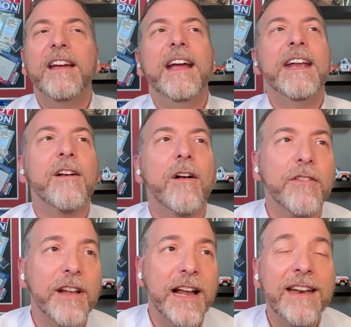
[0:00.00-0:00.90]
And he calls
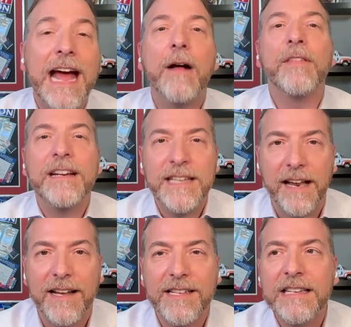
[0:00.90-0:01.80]
it a now they
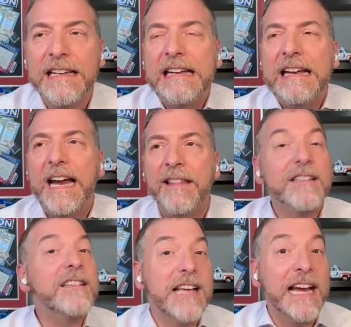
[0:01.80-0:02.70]
tell us. And
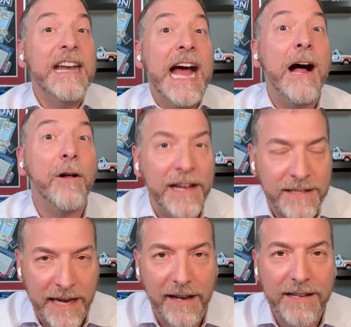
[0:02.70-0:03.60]
this is a now they
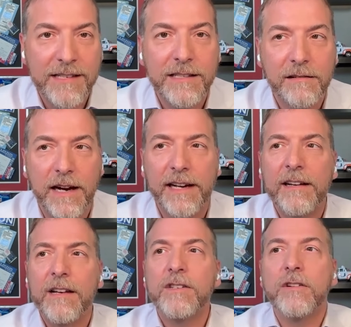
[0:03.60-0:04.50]
tell us, right?
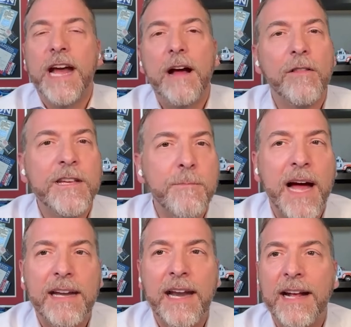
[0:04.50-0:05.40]
So now all these
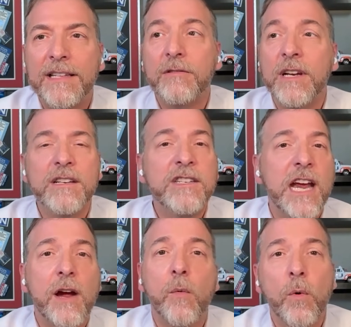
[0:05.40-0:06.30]
Biden aides who didn't
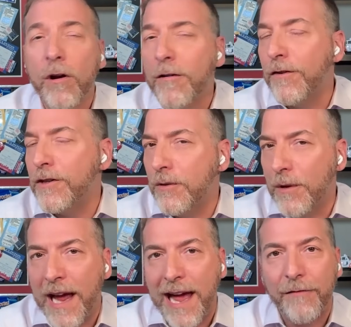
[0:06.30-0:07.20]
say a word for
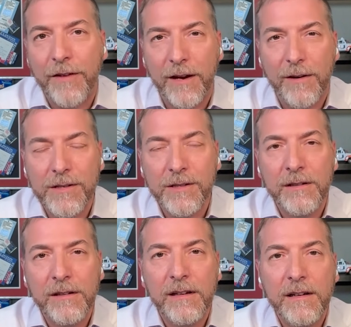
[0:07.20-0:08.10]
2.5 years
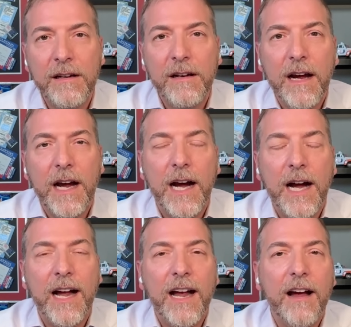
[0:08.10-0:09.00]

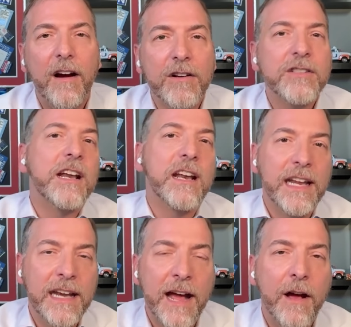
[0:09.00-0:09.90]
are
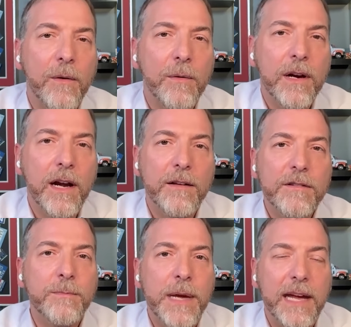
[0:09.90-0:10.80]
suddenly now
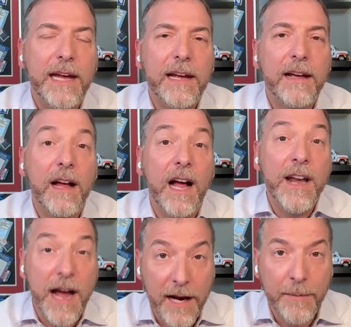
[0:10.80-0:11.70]
speaking
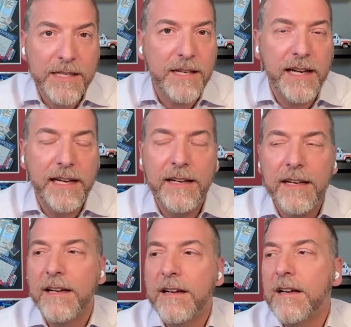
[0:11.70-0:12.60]
anonymously
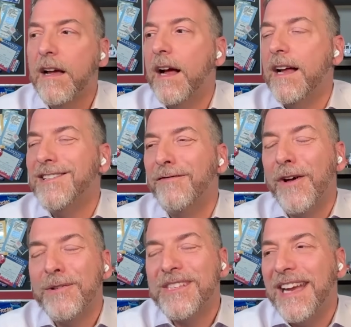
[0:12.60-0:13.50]
to
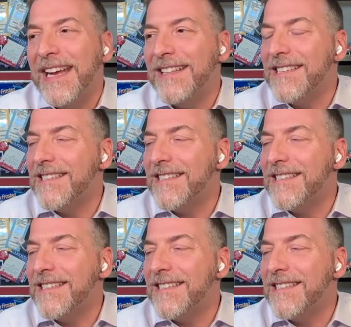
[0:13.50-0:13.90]
folks. It